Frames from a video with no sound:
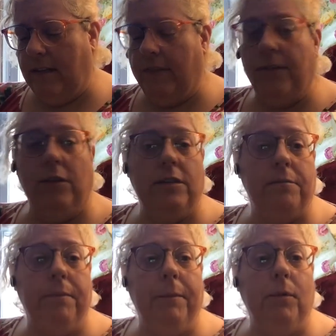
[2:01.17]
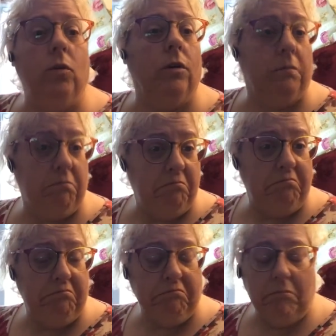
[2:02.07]
for those people who are
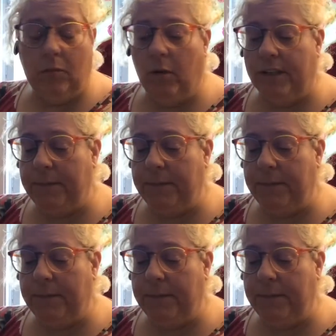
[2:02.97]
more